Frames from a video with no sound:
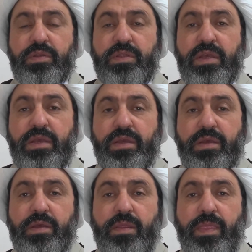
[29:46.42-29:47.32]

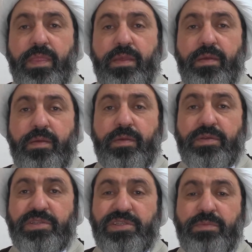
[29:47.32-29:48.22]
The
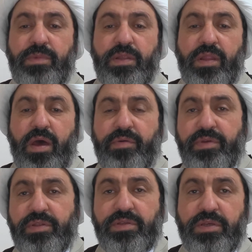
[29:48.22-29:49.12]

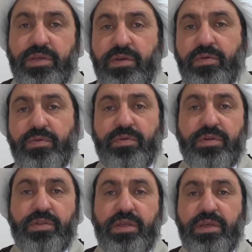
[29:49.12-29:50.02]
similarity
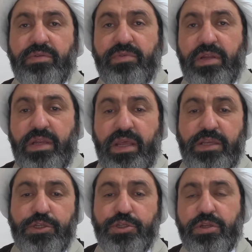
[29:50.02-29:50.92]
or the
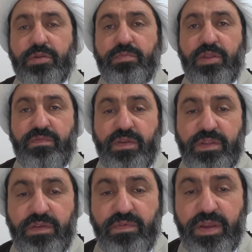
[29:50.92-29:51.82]
relation
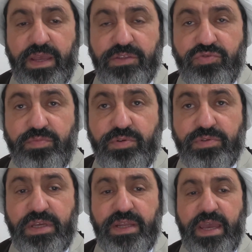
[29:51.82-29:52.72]
between divine
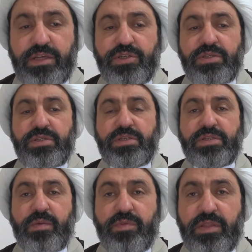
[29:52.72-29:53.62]
attributes and actions
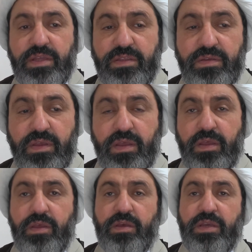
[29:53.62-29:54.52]
is something that
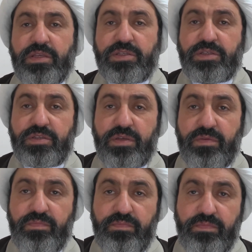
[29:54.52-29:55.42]
is
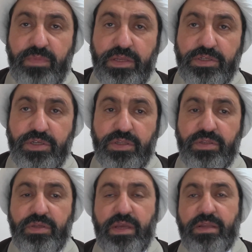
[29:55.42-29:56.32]

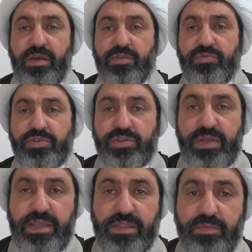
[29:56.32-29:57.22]
mentioned and
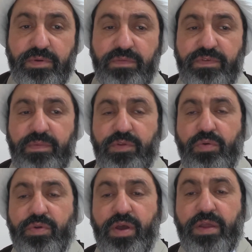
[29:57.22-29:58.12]
understandable from the
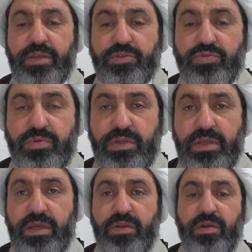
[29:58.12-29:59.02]
Quran and
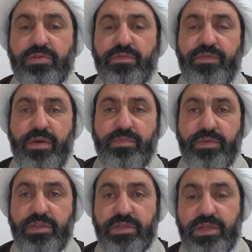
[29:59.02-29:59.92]
Sunnah and also from
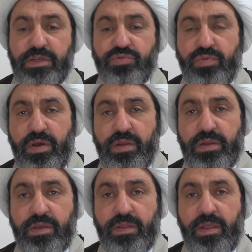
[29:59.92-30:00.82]

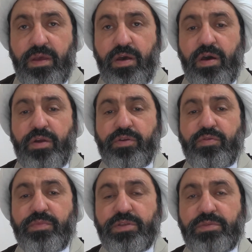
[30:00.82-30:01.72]
intellectual
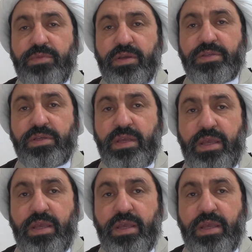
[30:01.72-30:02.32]
arguments because